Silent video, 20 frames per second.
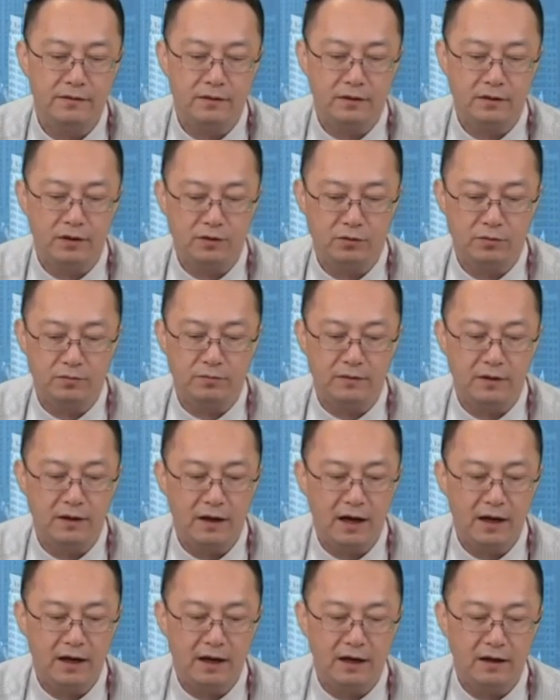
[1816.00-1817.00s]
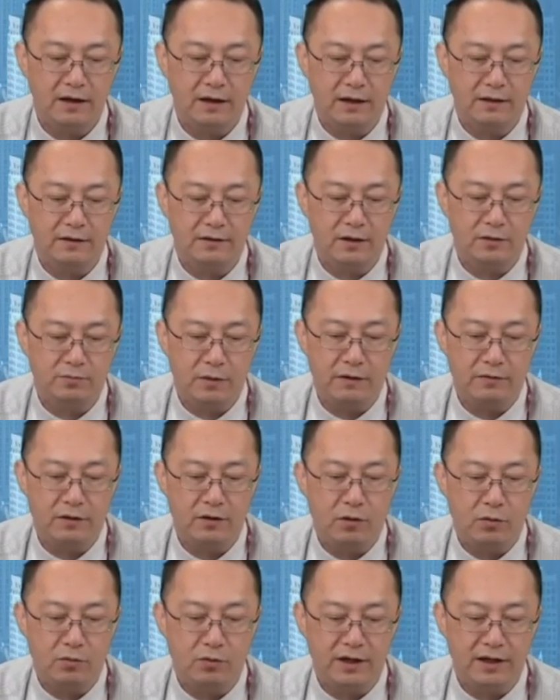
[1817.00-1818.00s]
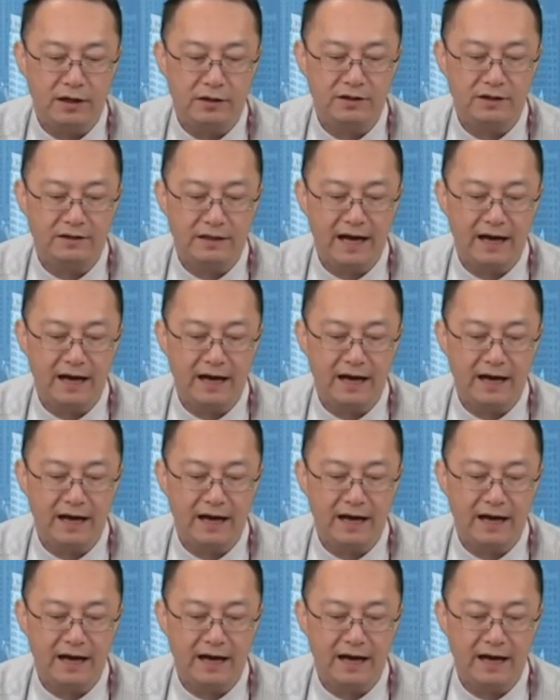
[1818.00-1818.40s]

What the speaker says: their revenue range is